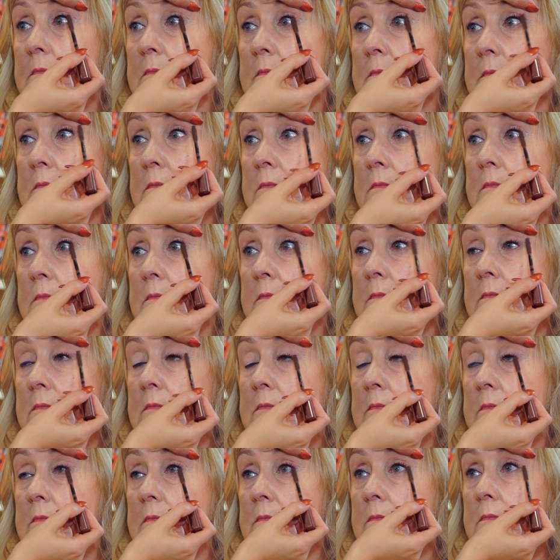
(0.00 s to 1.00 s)
then you're going to
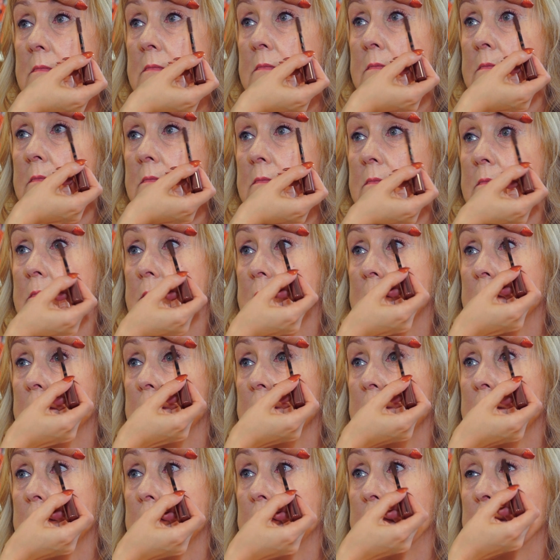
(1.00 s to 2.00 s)
get all those tiny
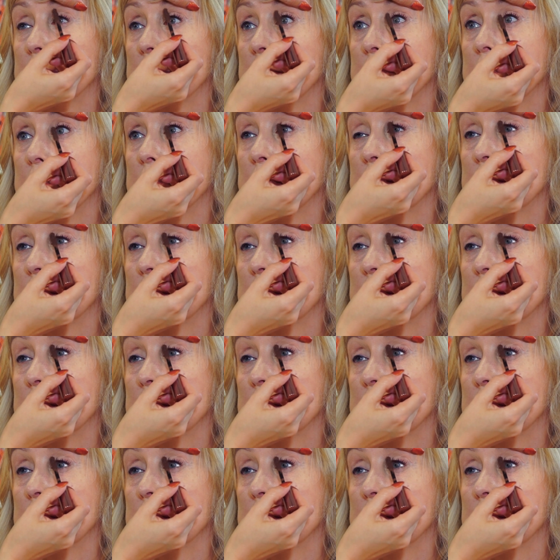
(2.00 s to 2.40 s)
lashes. Your